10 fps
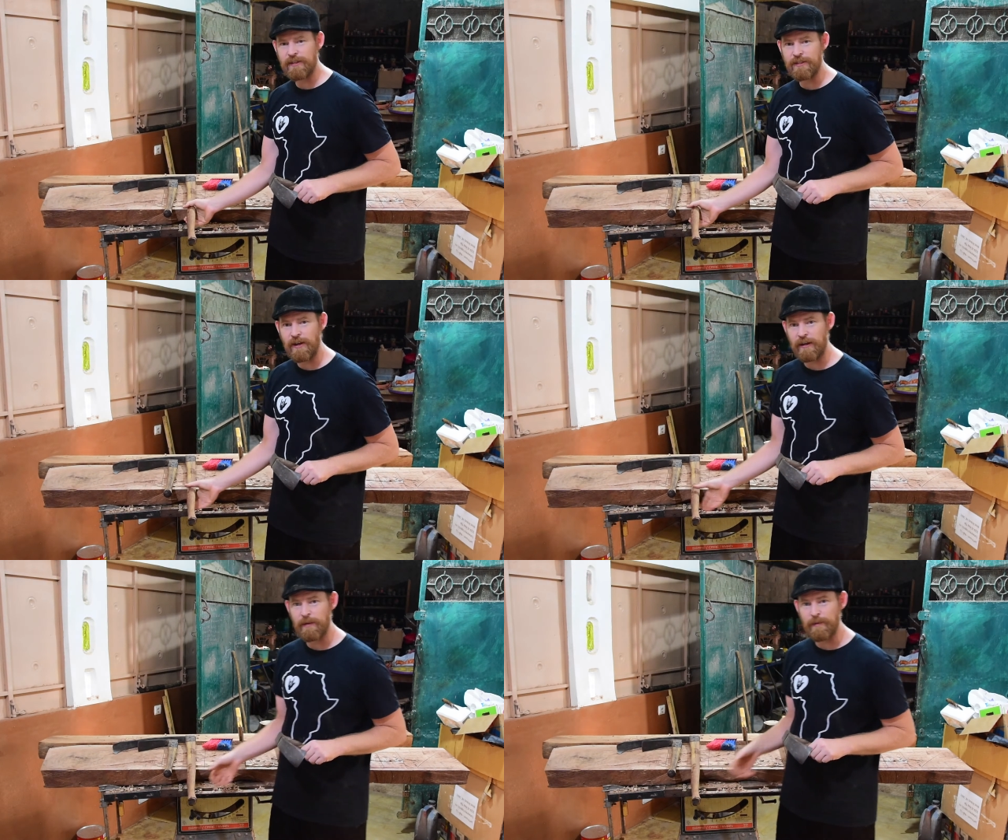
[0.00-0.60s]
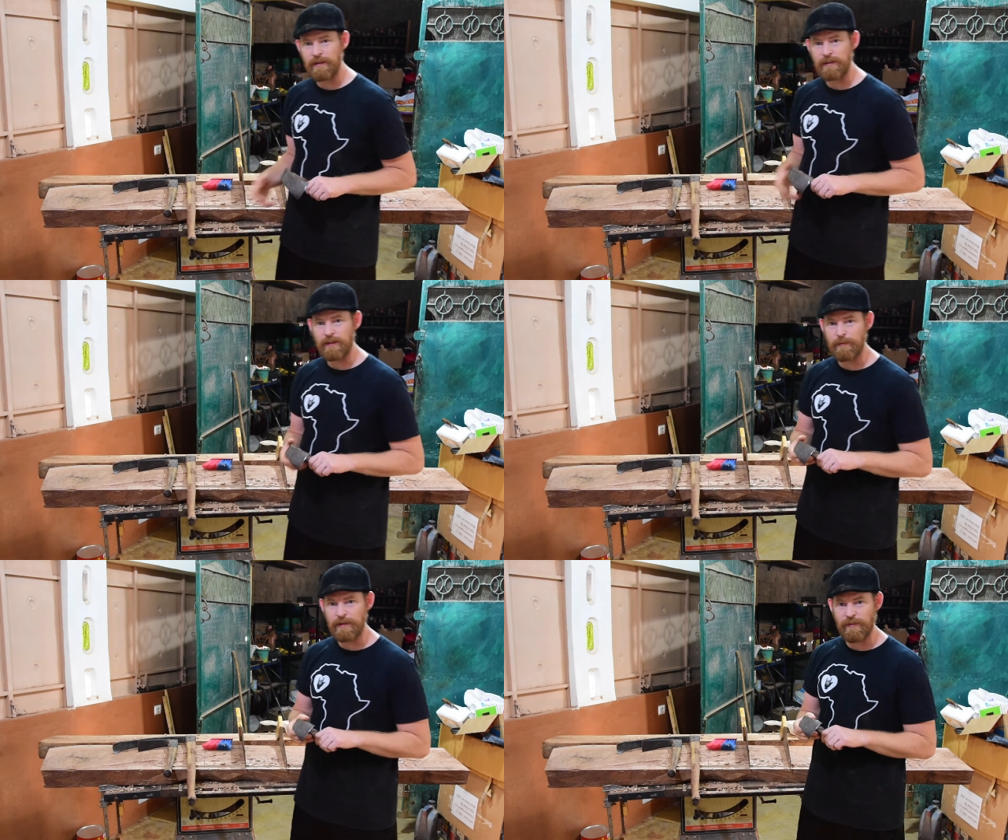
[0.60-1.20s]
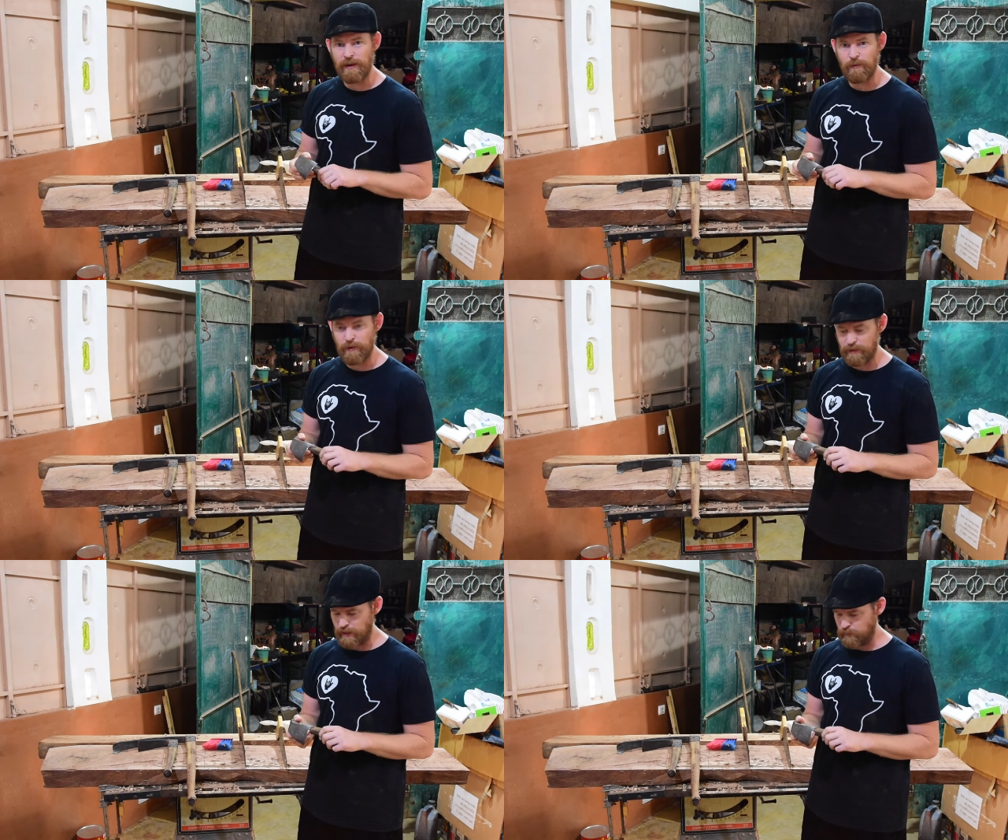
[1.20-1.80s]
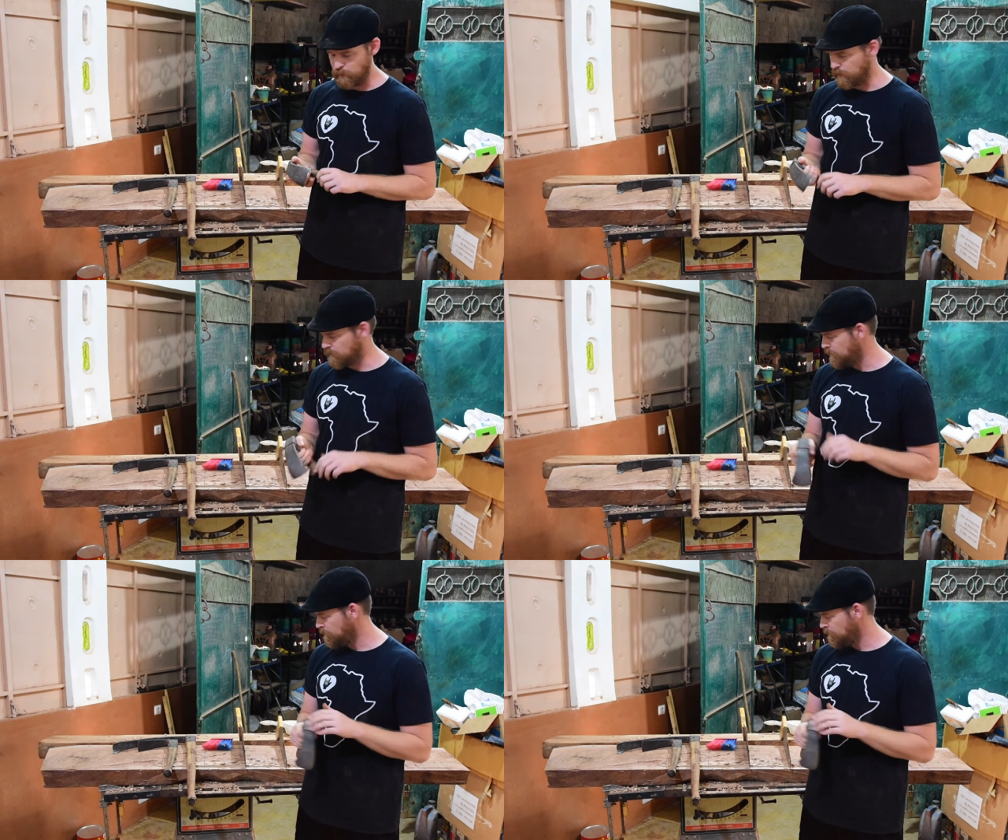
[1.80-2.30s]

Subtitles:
to document a little bit of how well that worked.